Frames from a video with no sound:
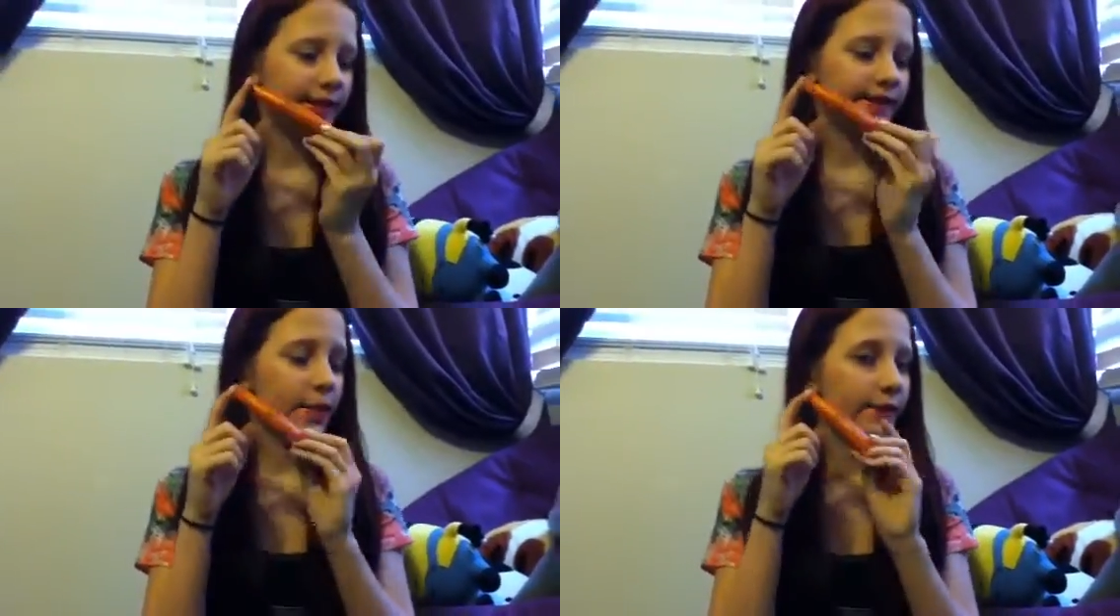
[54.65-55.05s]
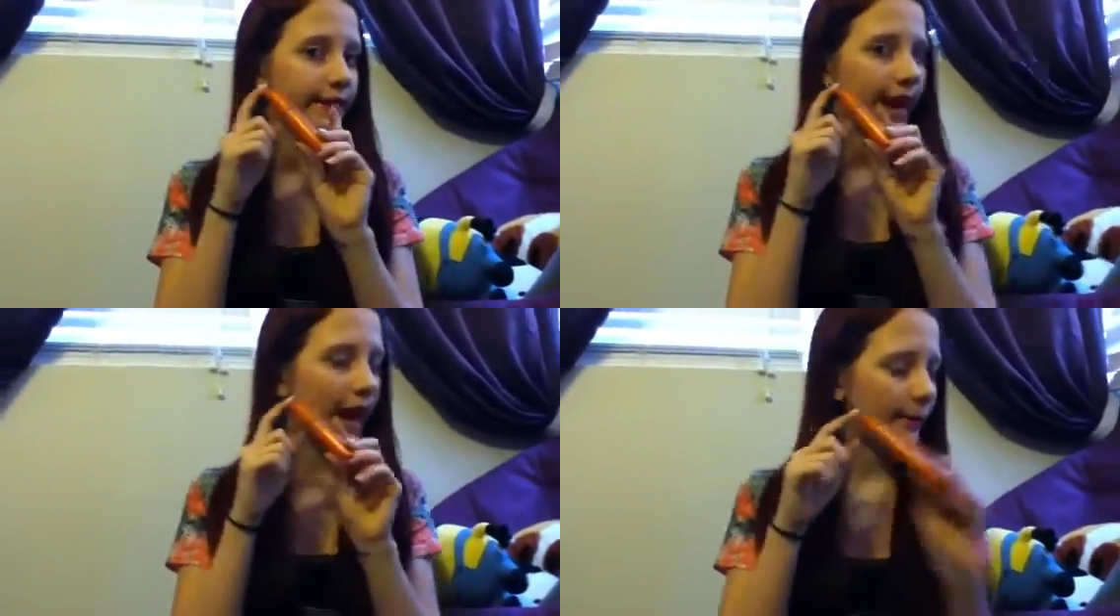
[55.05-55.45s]
So
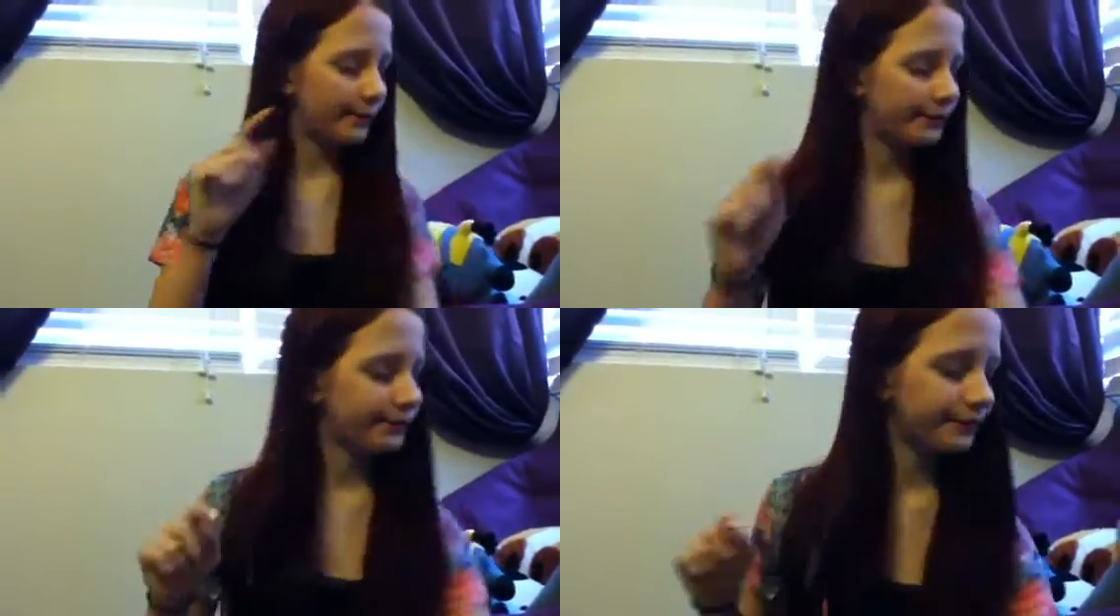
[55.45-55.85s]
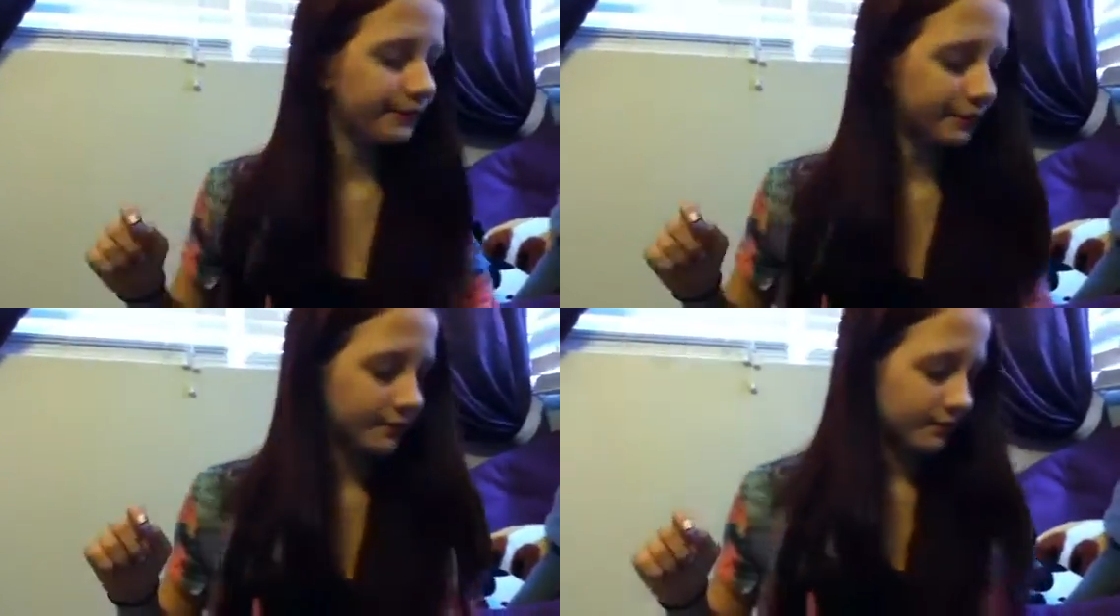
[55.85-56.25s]
yeah.
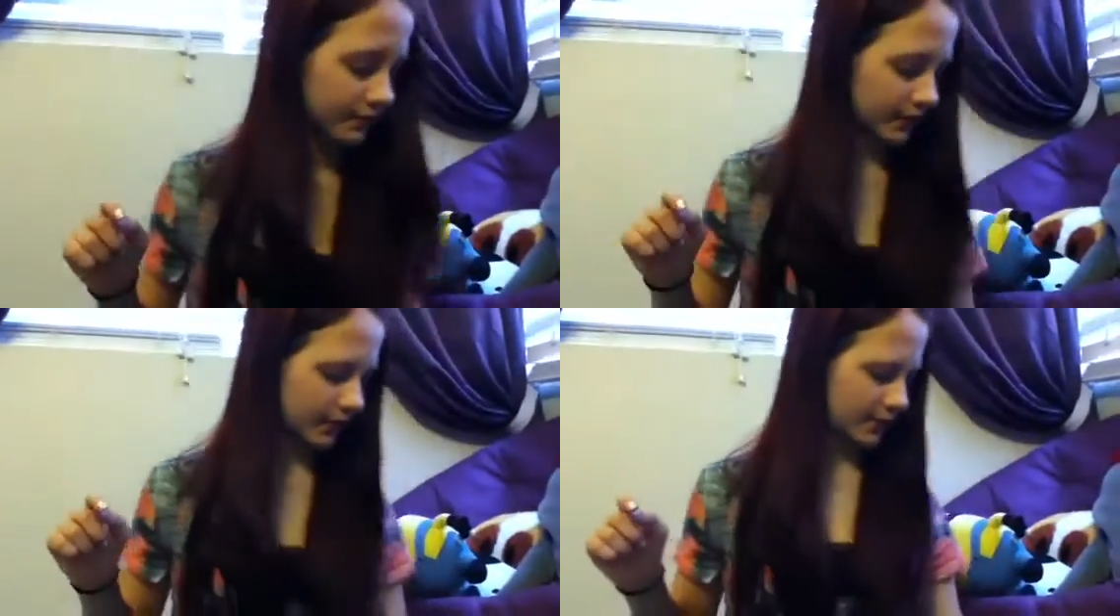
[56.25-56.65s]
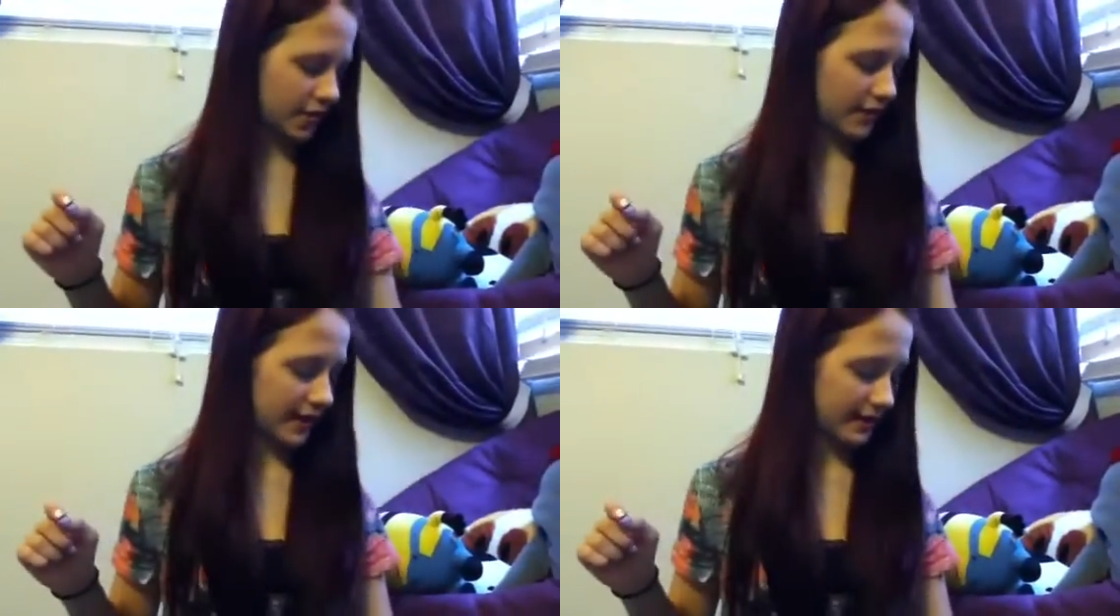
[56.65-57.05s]

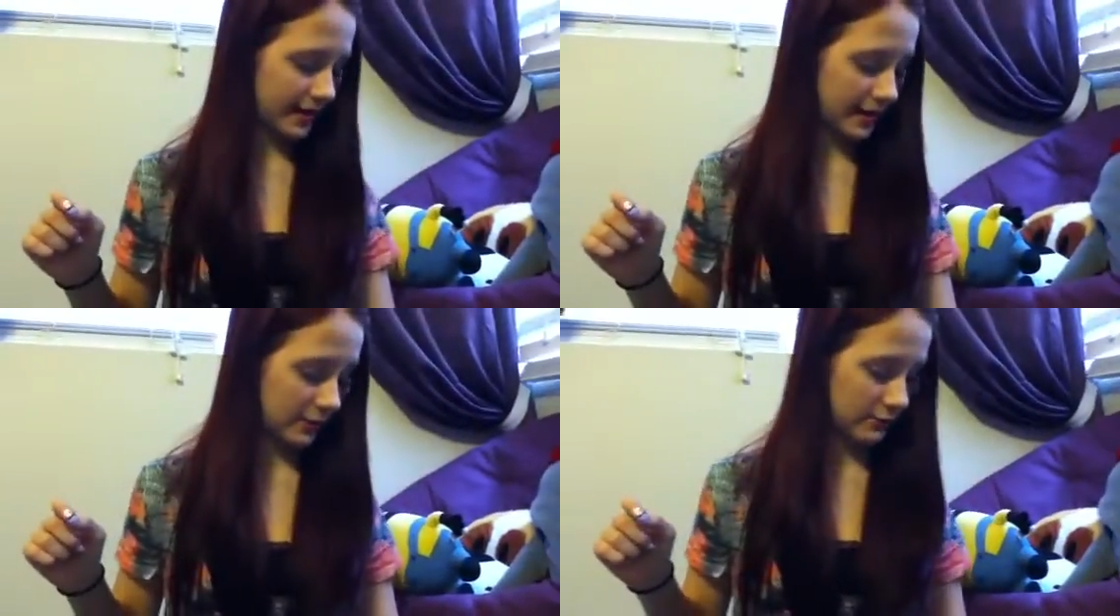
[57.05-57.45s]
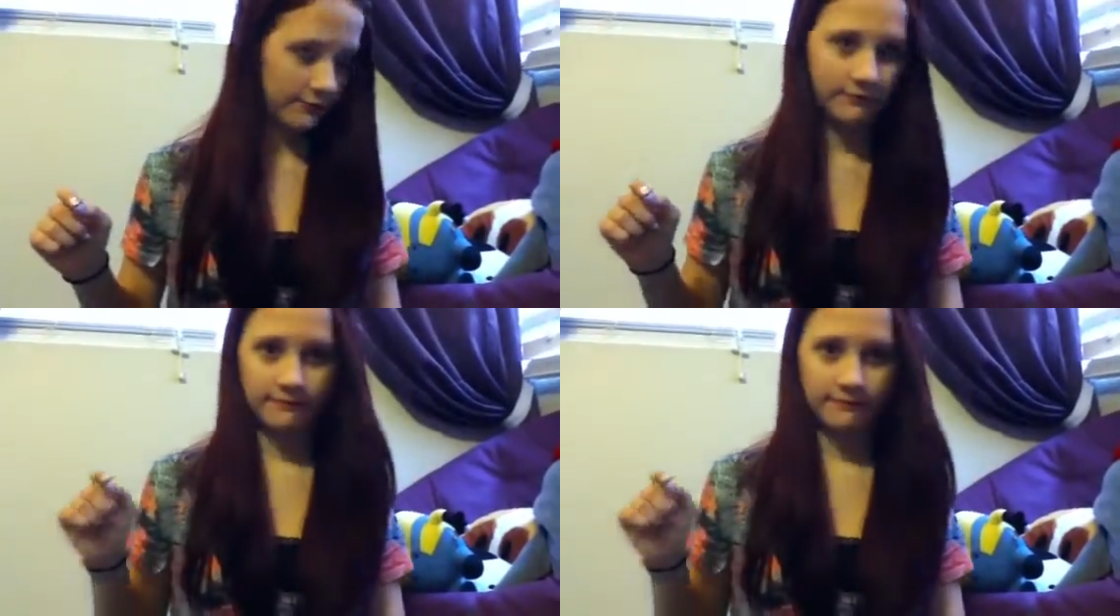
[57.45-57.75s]
Turn that down.